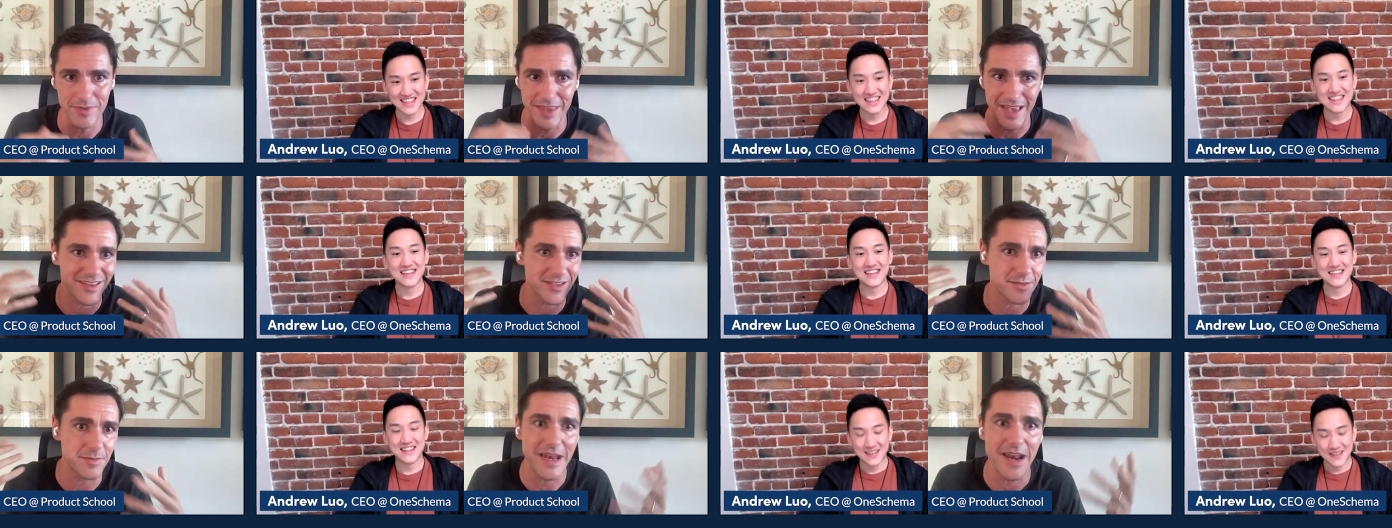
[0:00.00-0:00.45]

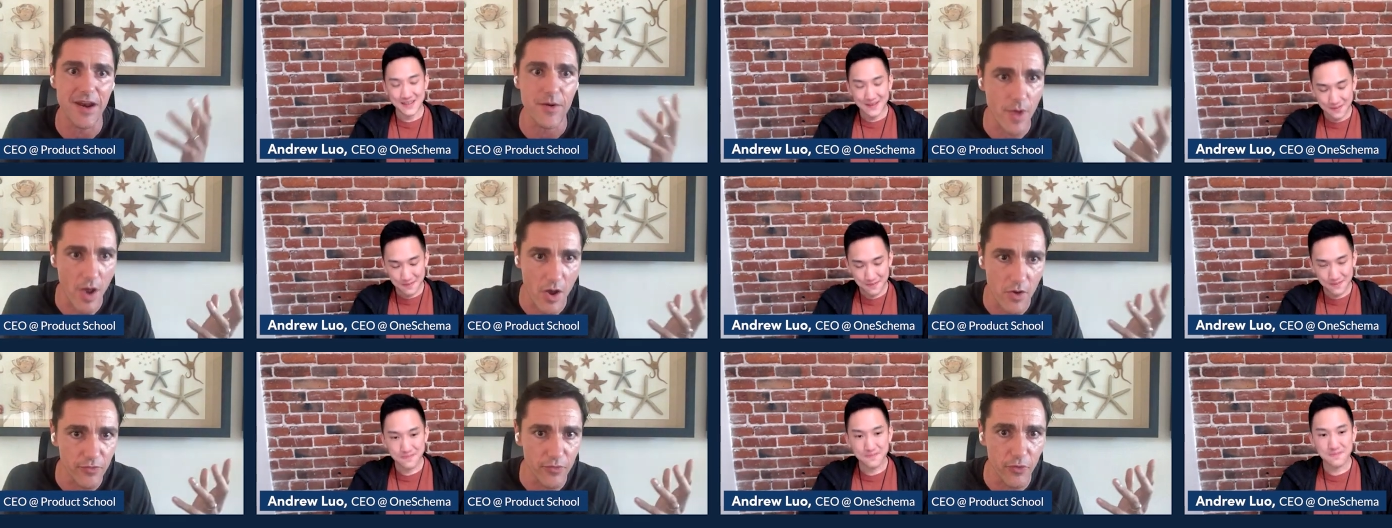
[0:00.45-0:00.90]
Speaker 1: that's been
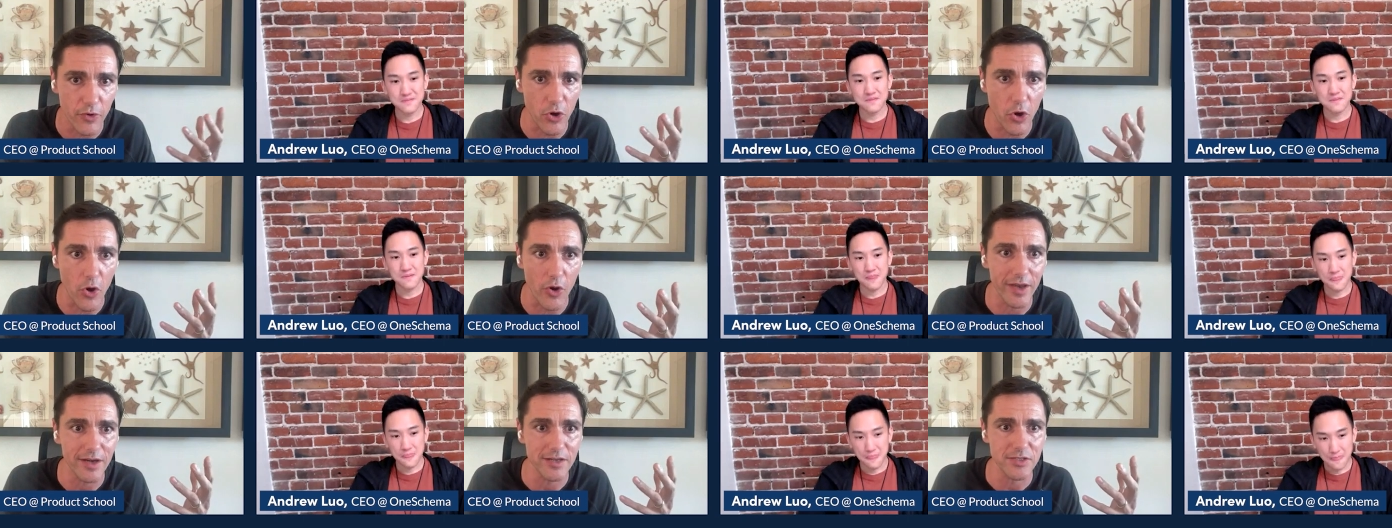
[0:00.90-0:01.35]
around for
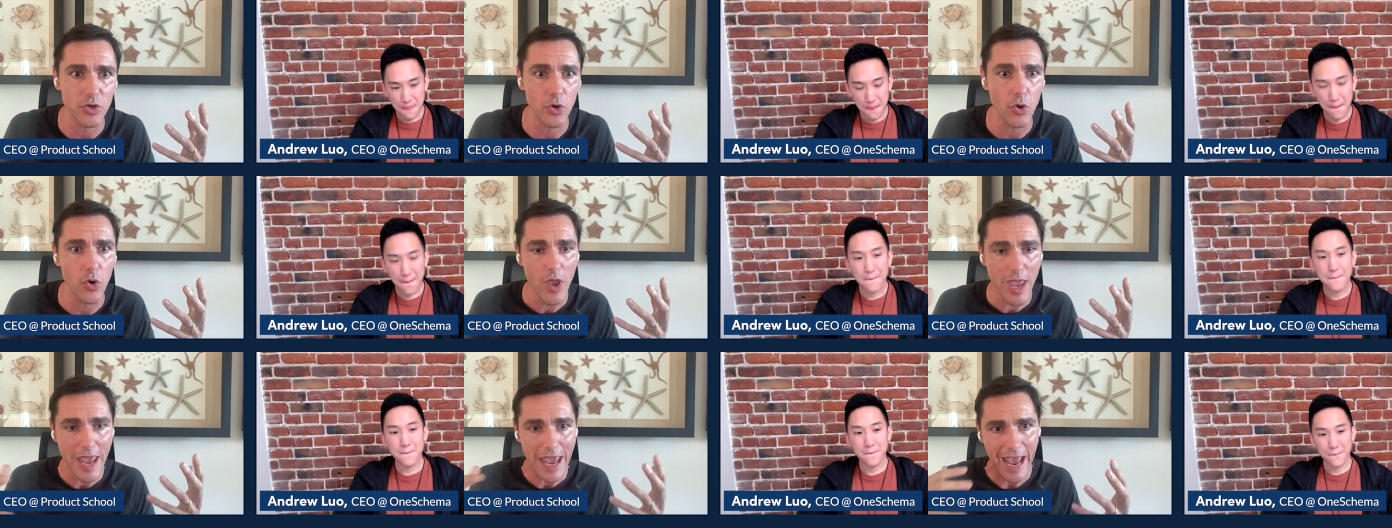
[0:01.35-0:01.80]
longer.
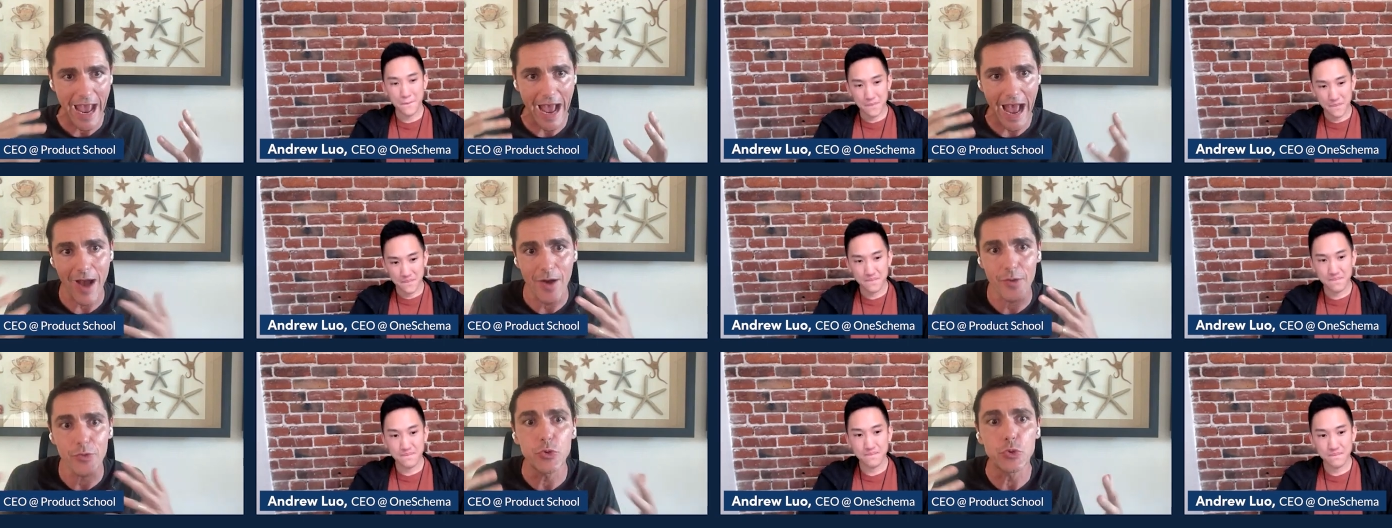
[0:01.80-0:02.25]
So
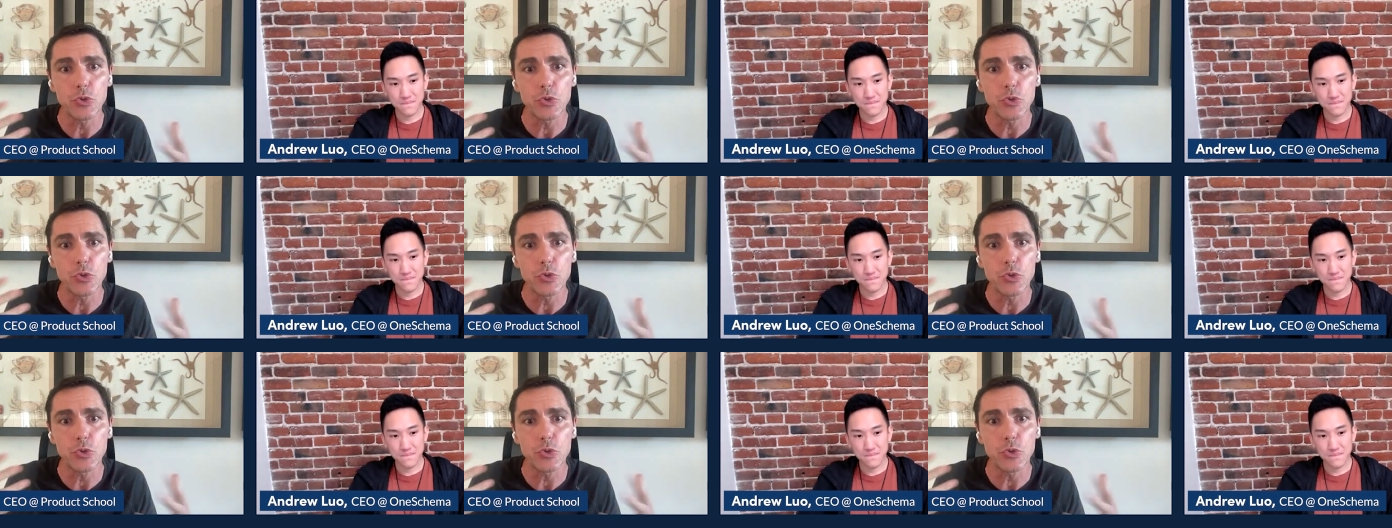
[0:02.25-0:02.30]
how